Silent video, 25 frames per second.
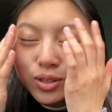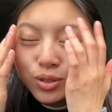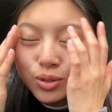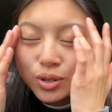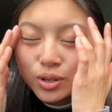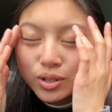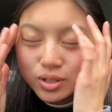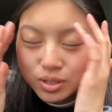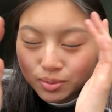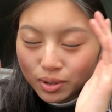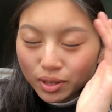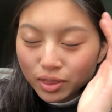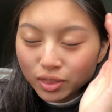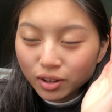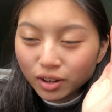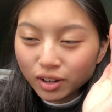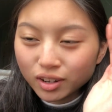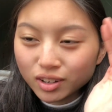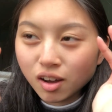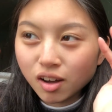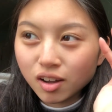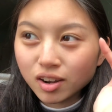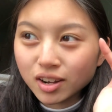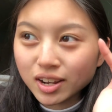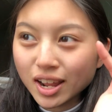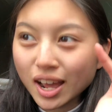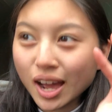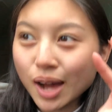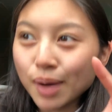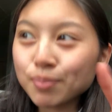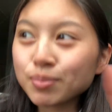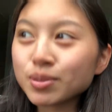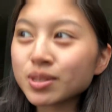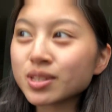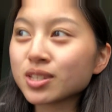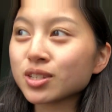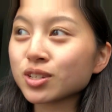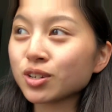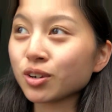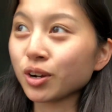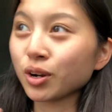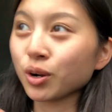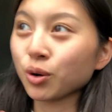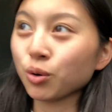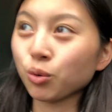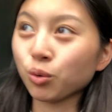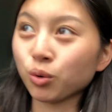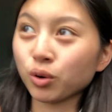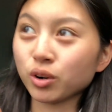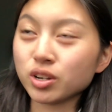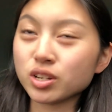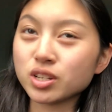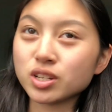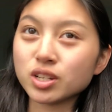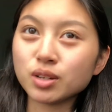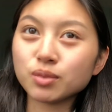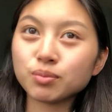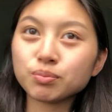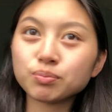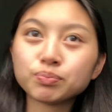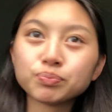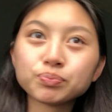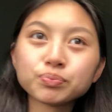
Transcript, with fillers: So here's my thought on naps during quarantine.